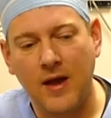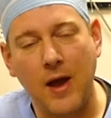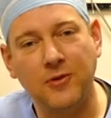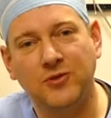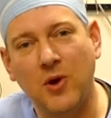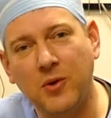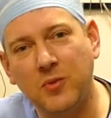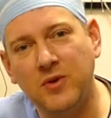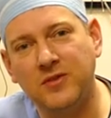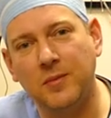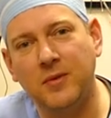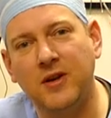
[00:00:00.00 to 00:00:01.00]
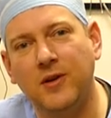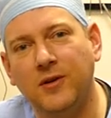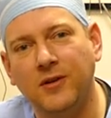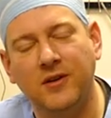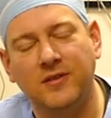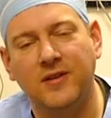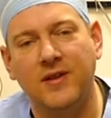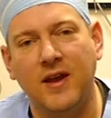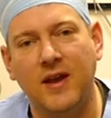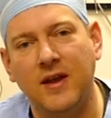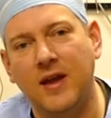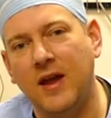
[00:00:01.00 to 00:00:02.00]
I was talking with somebody earlier
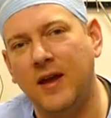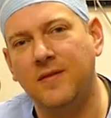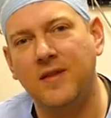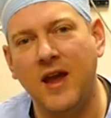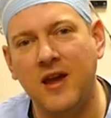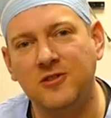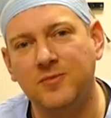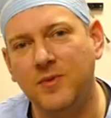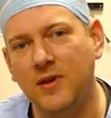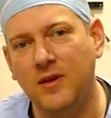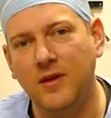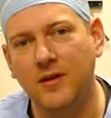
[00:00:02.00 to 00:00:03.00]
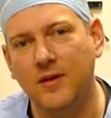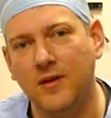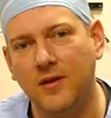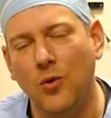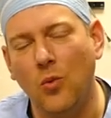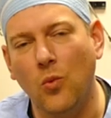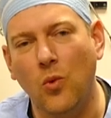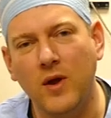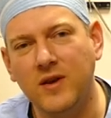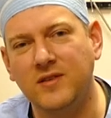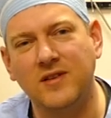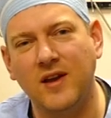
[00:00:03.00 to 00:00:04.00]
today and they asked me,
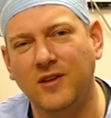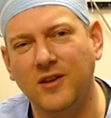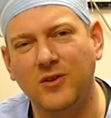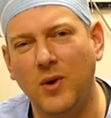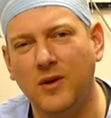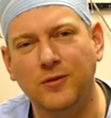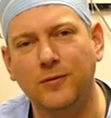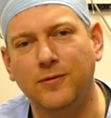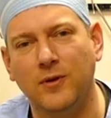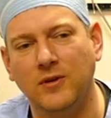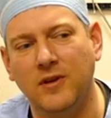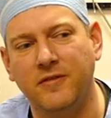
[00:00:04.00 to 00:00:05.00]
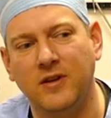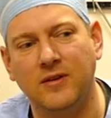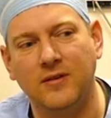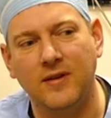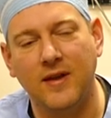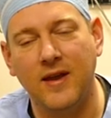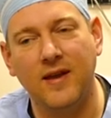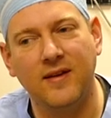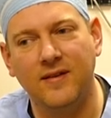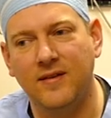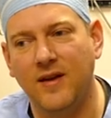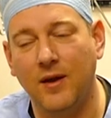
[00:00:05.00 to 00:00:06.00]
what exactly do I do for a living?
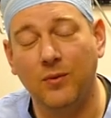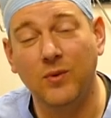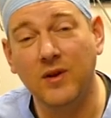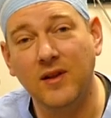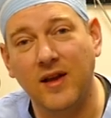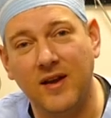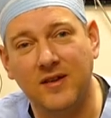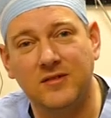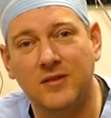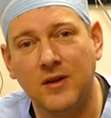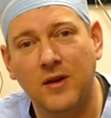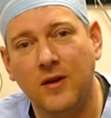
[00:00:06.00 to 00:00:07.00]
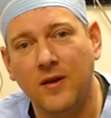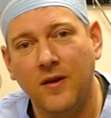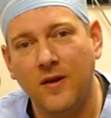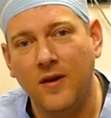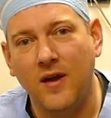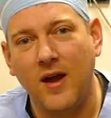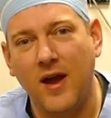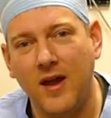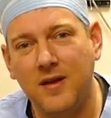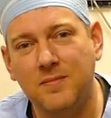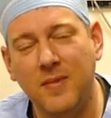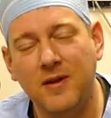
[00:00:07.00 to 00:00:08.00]
And I realized I
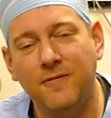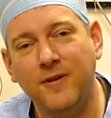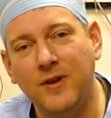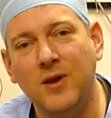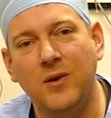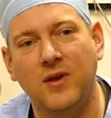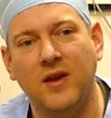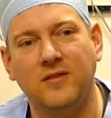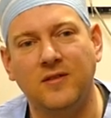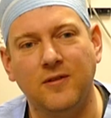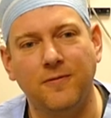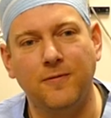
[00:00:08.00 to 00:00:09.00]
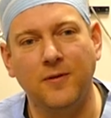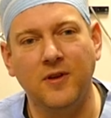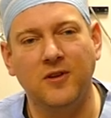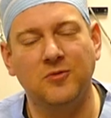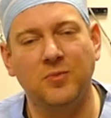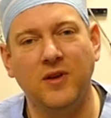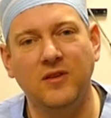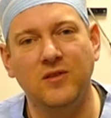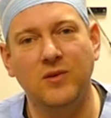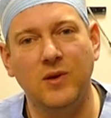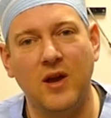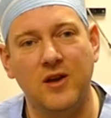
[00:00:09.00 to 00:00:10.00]
hadn't made a video yet to fully explain
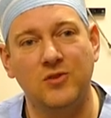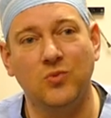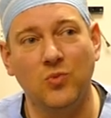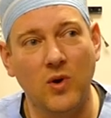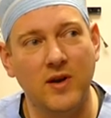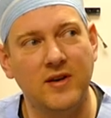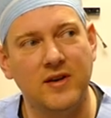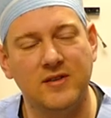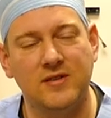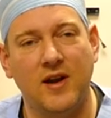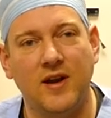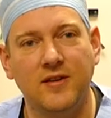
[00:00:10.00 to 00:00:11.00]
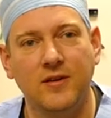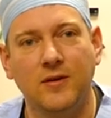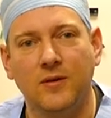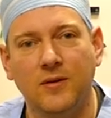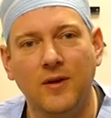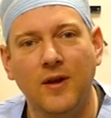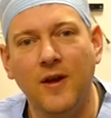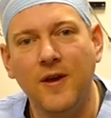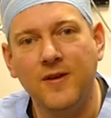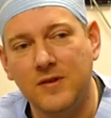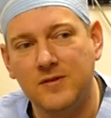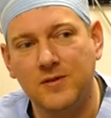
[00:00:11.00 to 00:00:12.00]
to you guys what it is that I do.
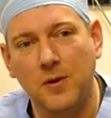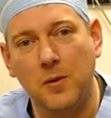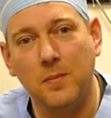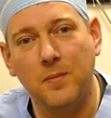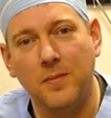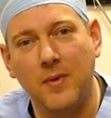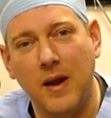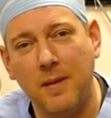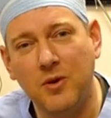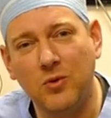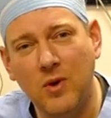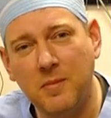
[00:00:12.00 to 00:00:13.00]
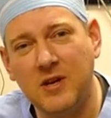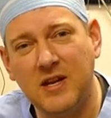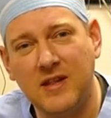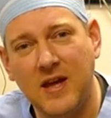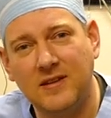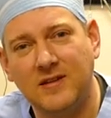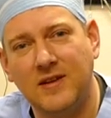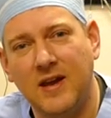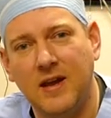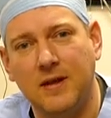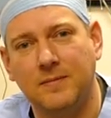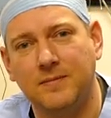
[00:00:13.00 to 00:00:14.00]
So I'm going to remedy that
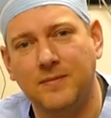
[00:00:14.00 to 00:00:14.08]
today.